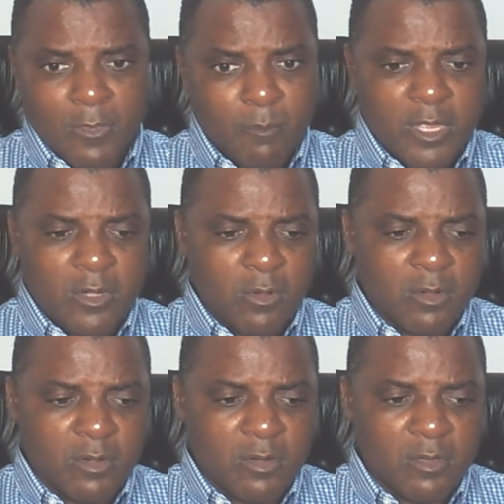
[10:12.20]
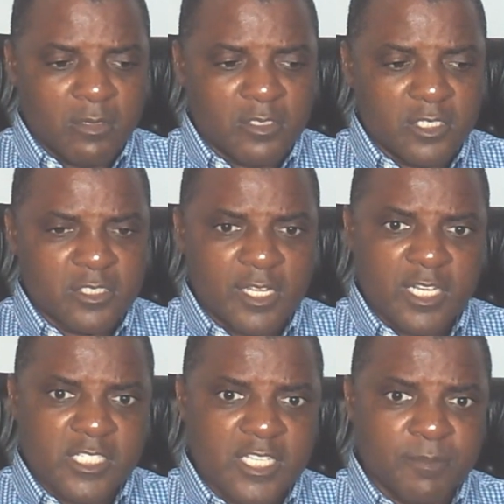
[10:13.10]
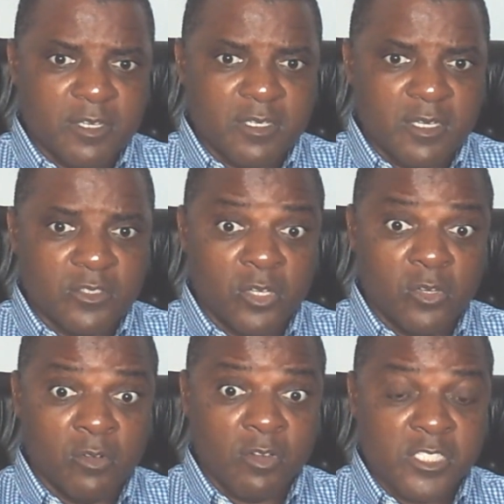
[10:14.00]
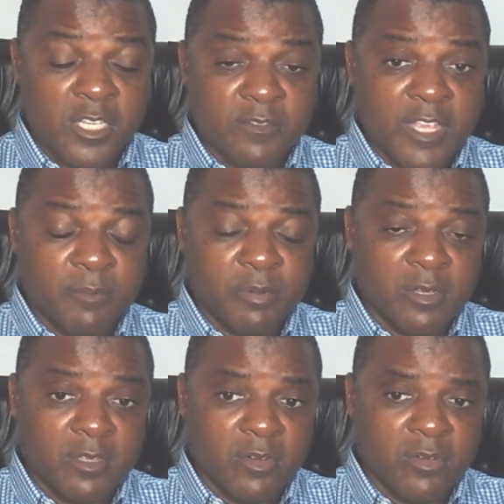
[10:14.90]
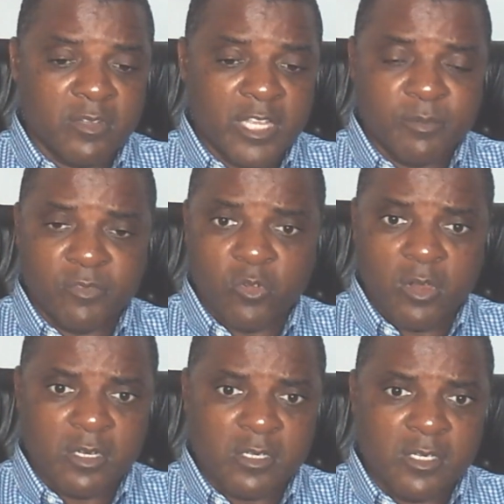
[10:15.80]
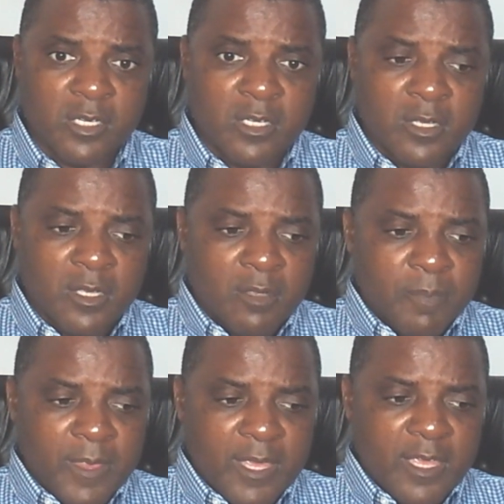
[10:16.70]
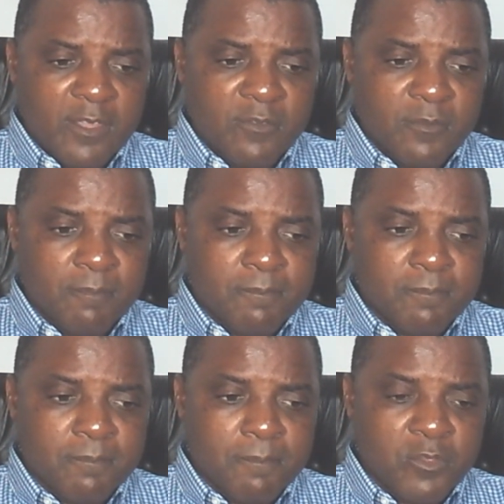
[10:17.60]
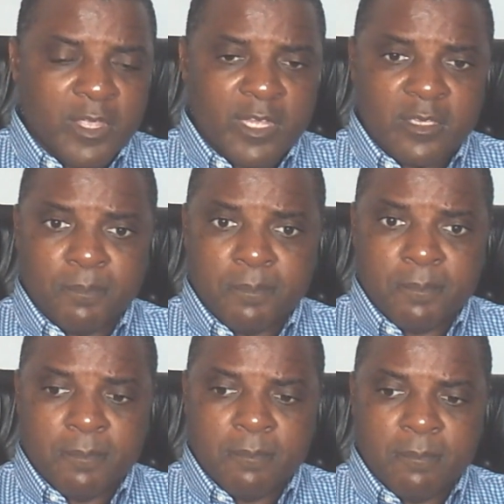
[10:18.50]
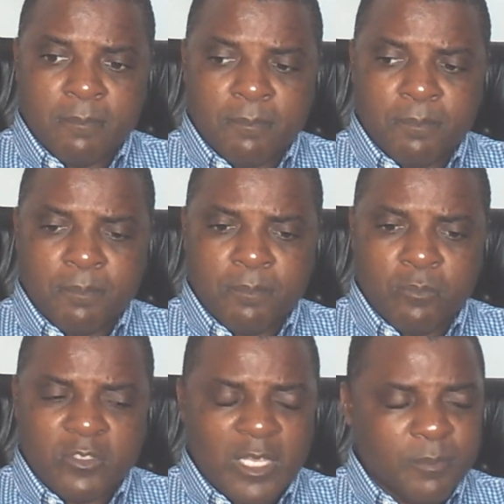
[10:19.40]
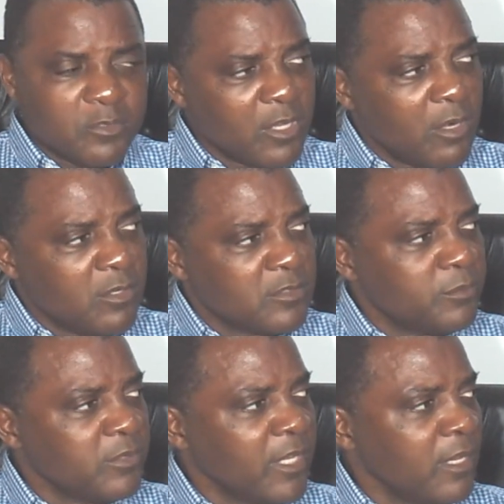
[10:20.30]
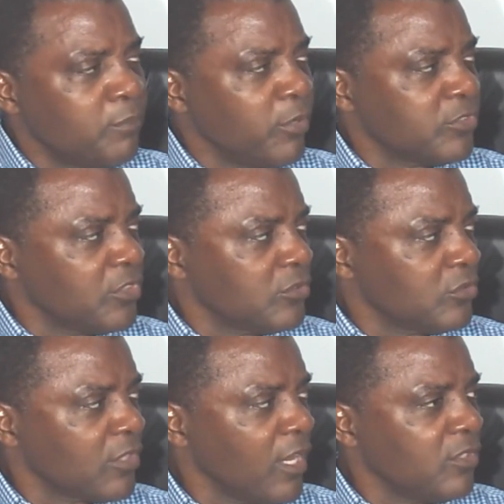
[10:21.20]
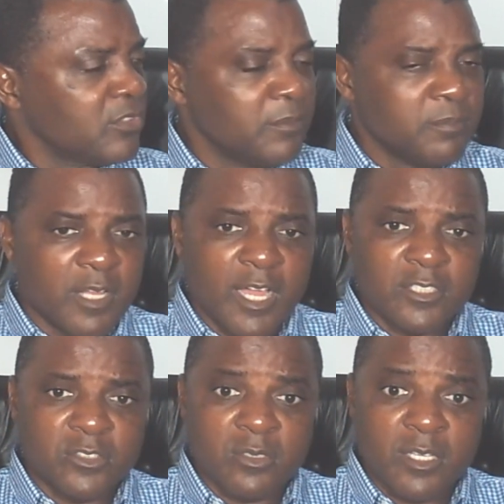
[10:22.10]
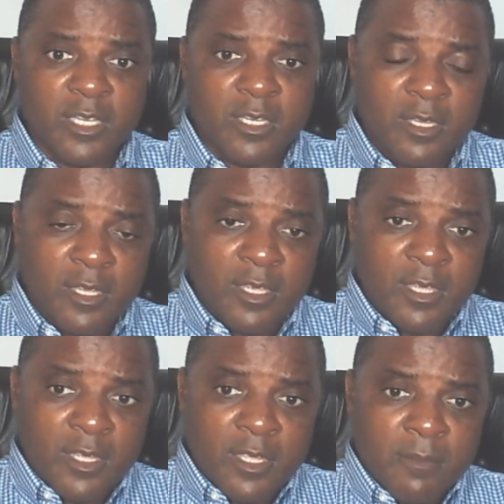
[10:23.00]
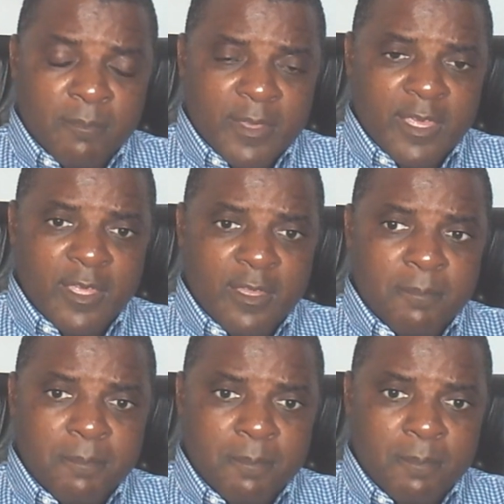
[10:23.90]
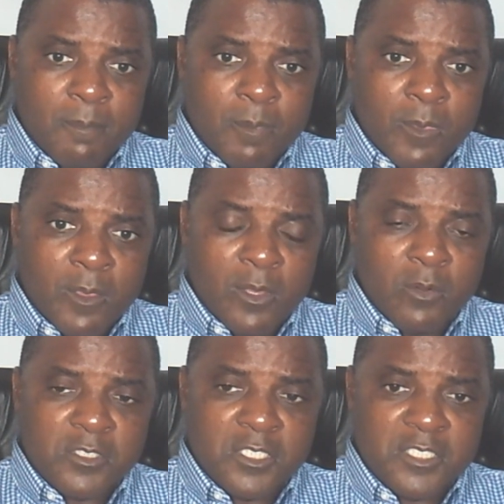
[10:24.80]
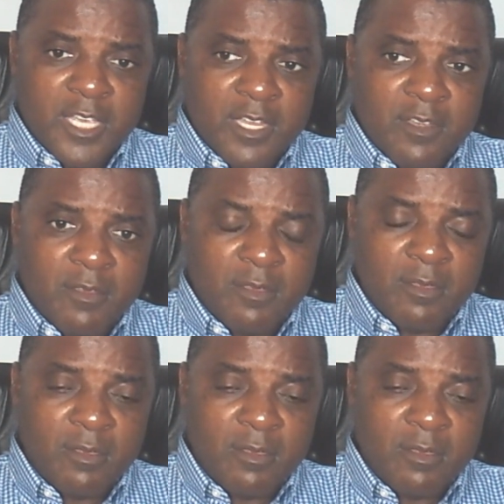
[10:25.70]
My daughter just got accepted into the University of Tampa here in Tampa, Florida. And she got the, what type of scholarship was that? Presidential scholarship, the highest you can get. And you know what she said?